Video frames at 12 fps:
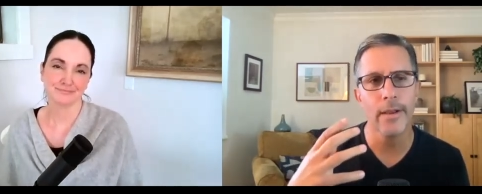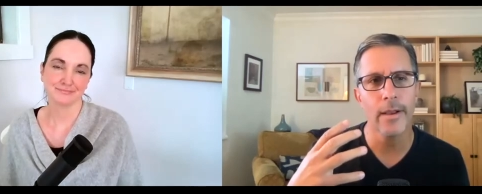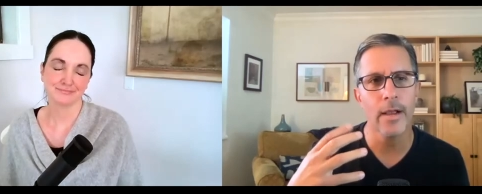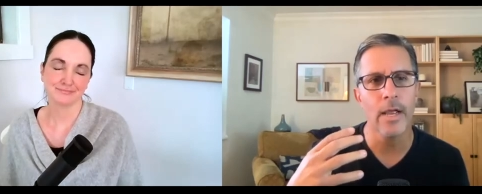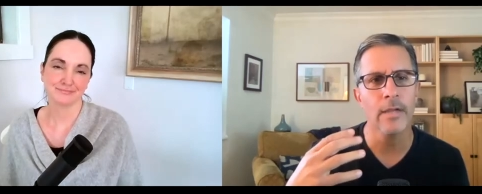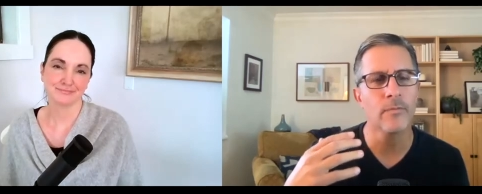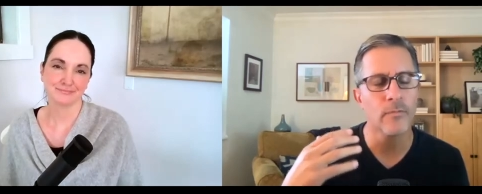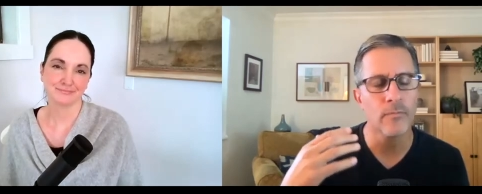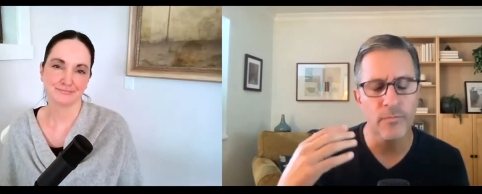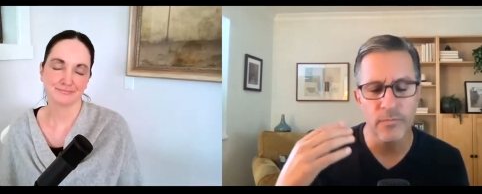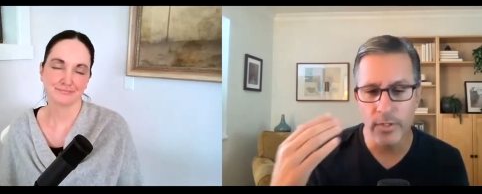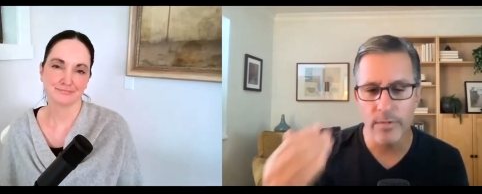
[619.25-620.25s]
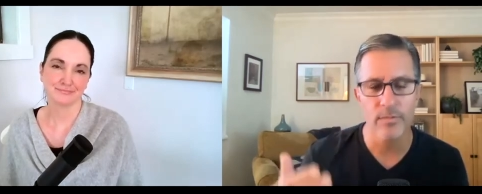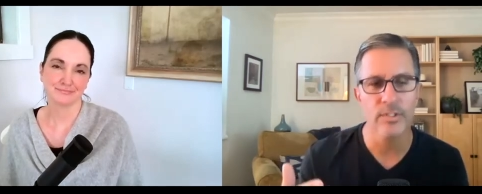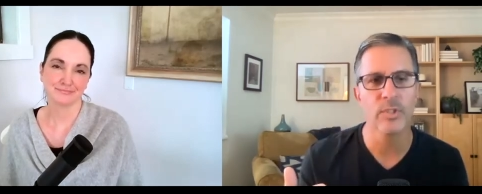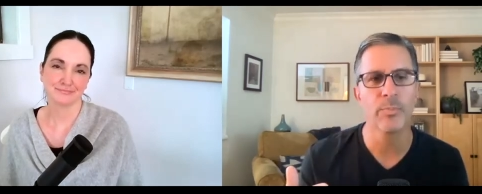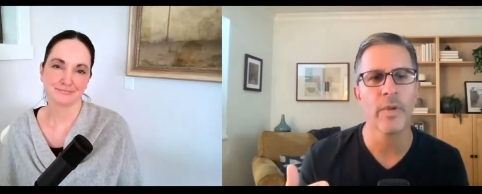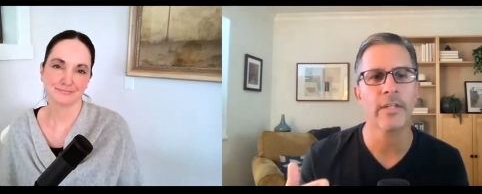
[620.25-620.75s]
Speaker 1: I fully
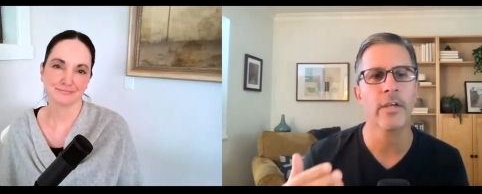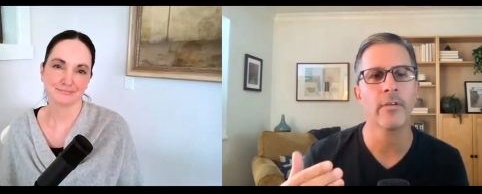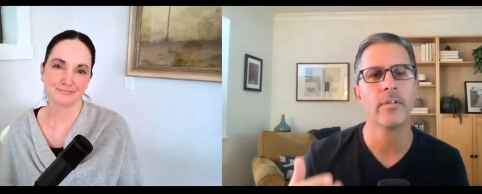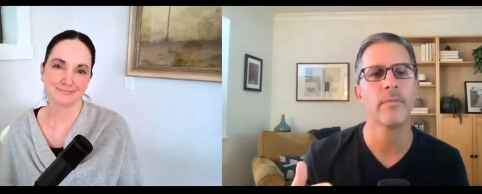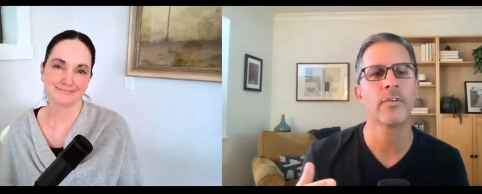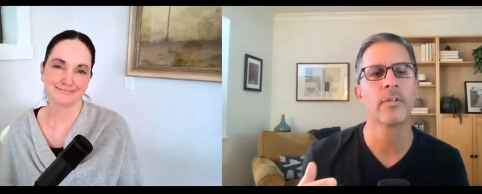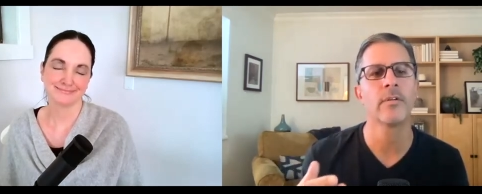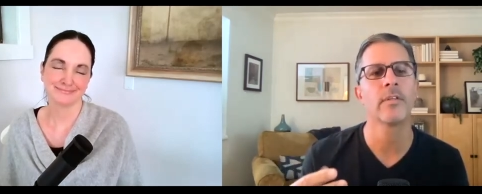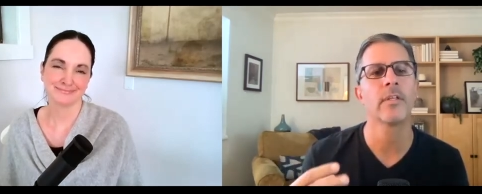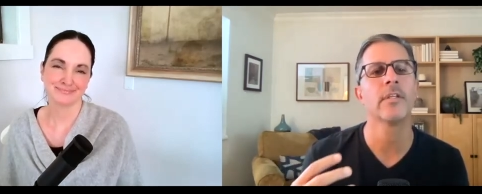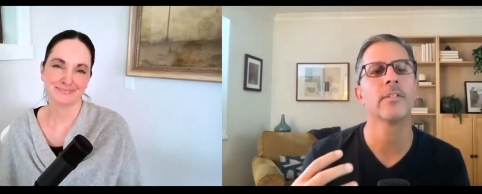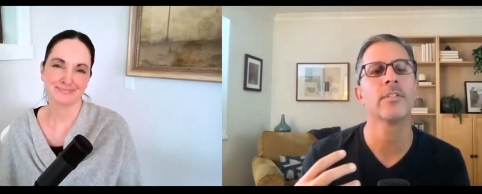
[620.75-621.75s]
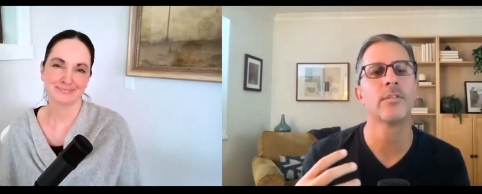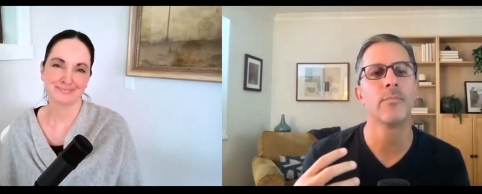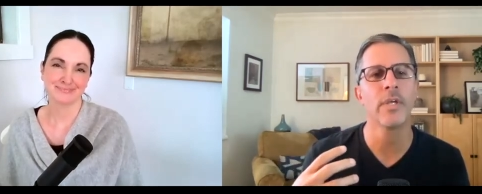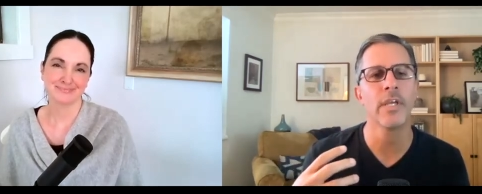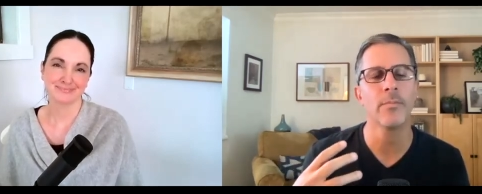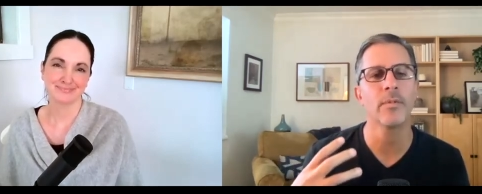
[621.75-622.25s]
respect how difficult it is to
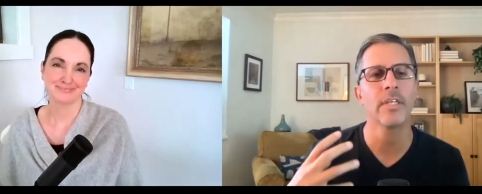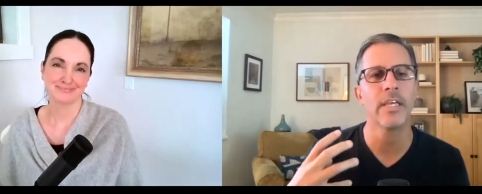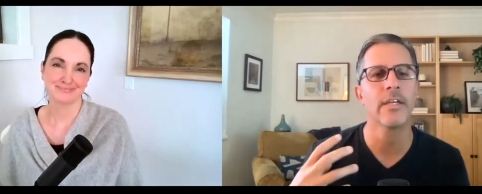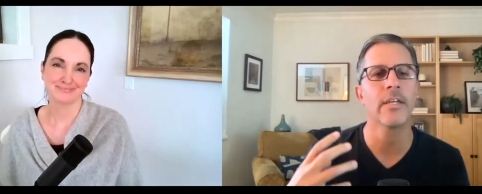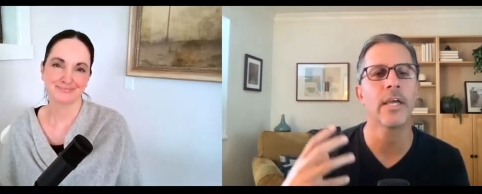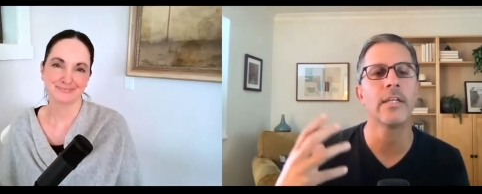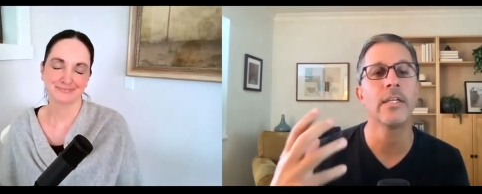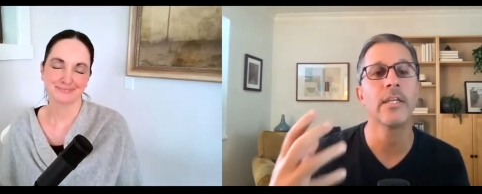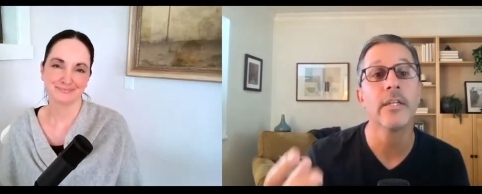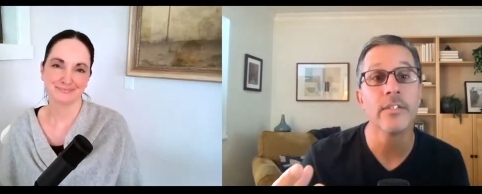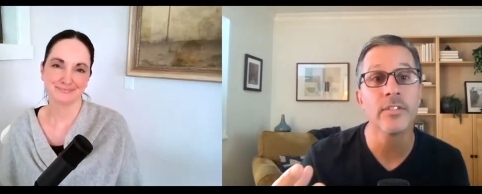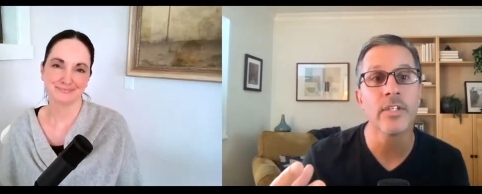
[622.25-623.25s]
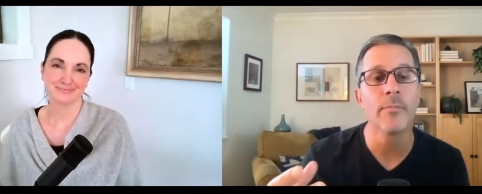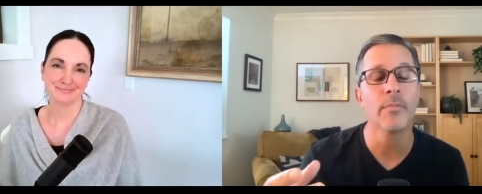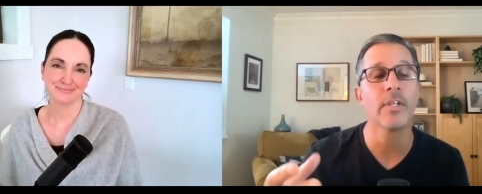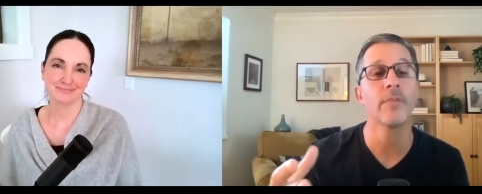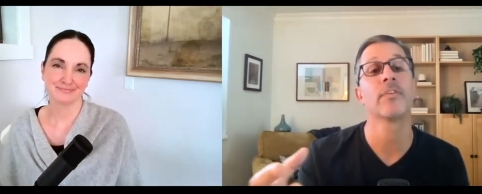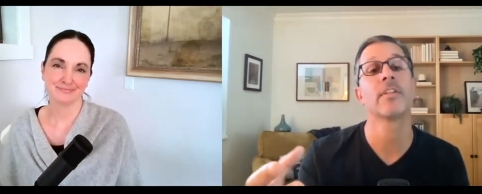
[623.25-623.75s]
be able to get an idea to
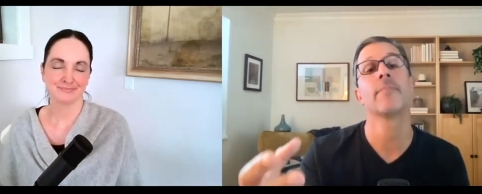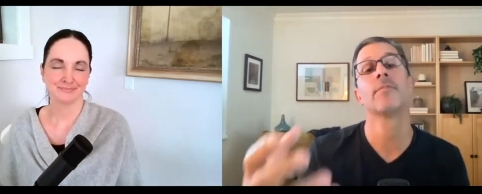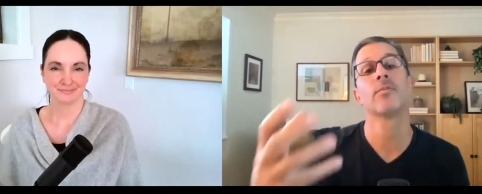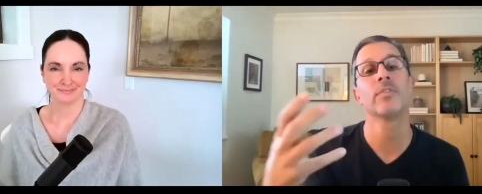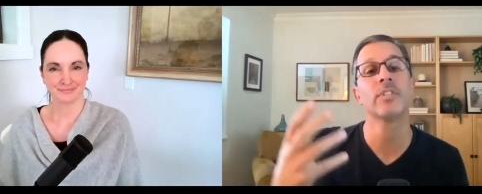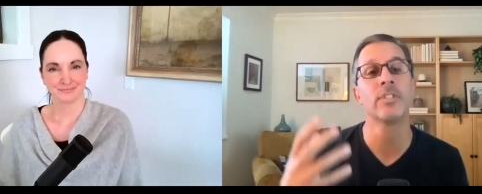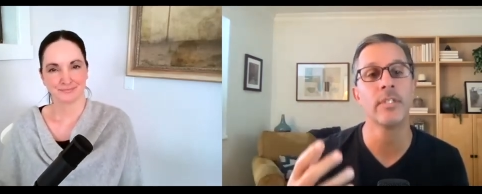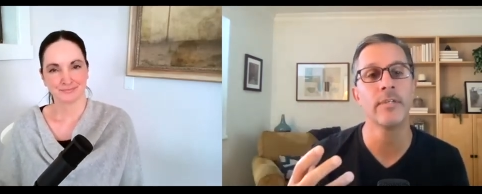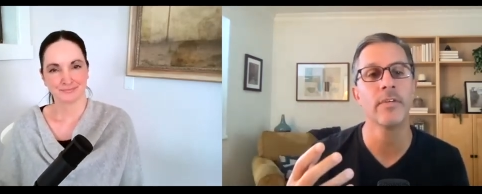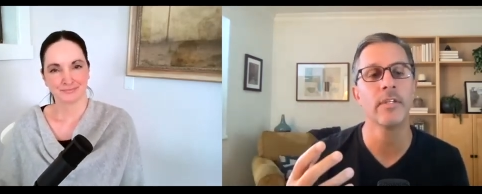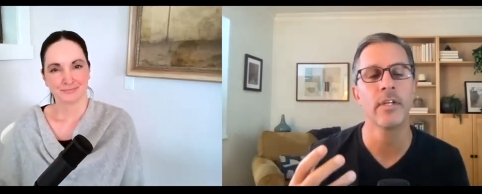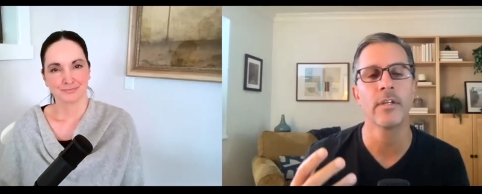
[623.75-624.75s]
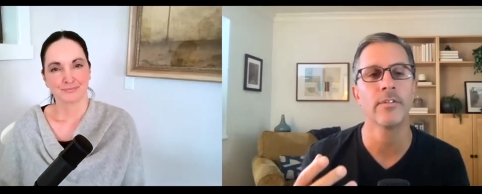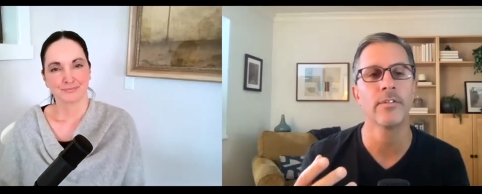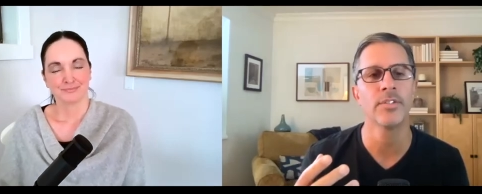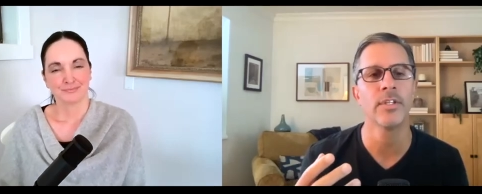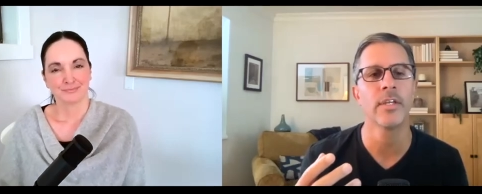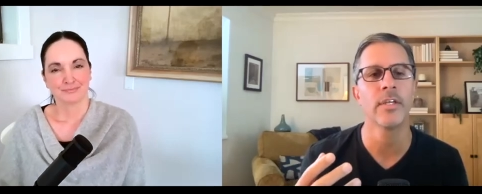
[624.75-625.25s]
somebody for them to receive it and
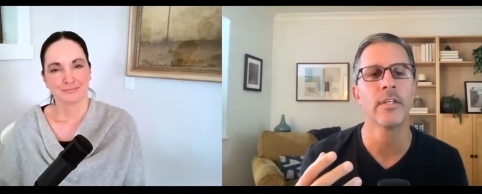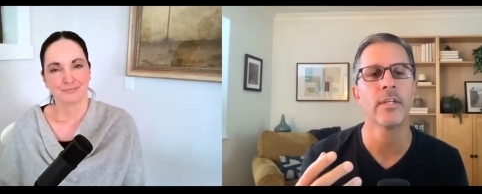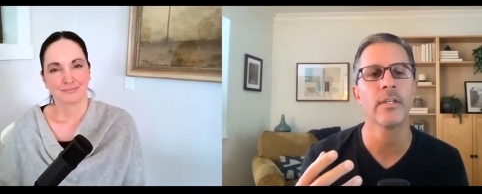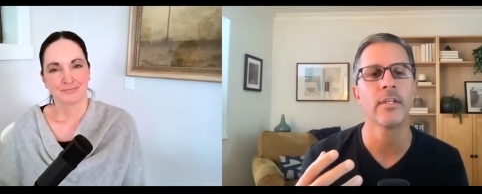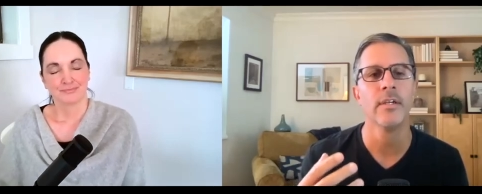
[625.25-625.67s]
understand it.